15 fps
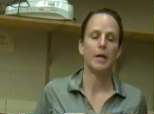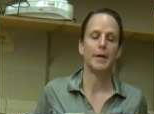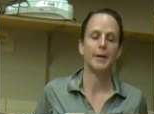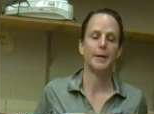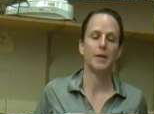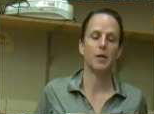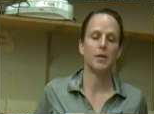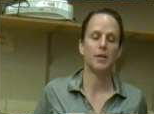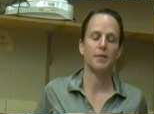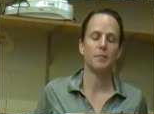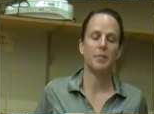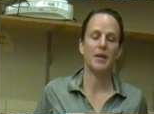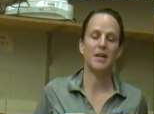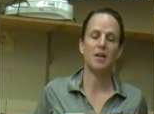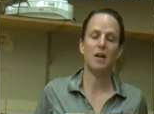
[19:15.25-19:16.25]

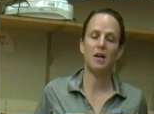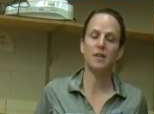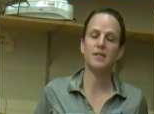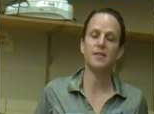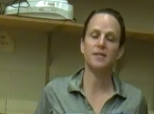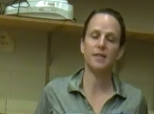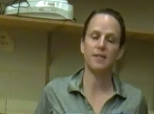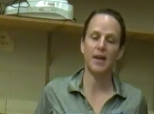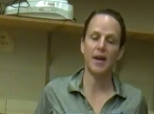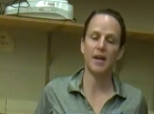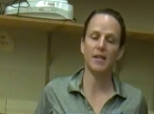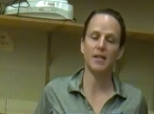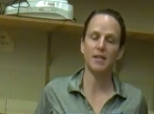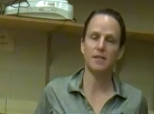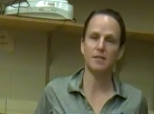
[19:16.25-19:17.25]
And because of
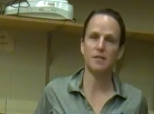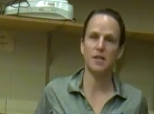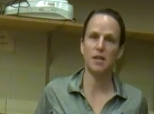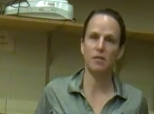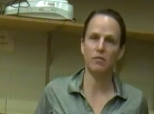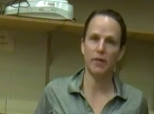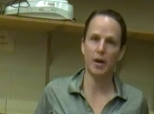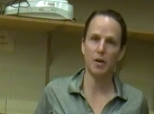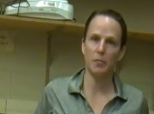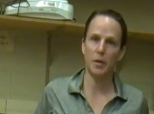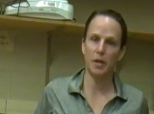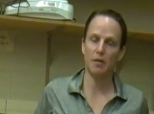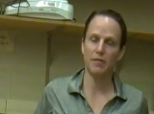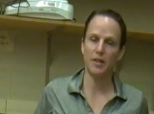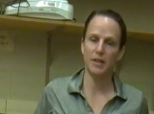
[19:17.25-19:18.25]
that is the
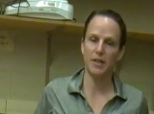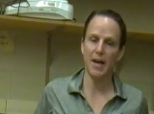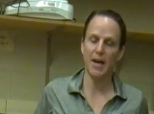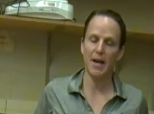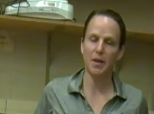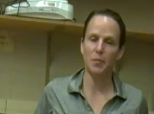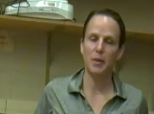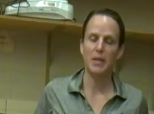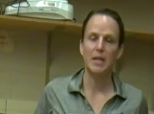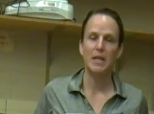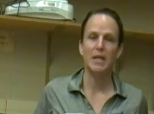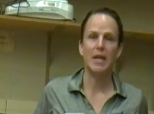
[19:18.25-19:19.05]
environment of the lab,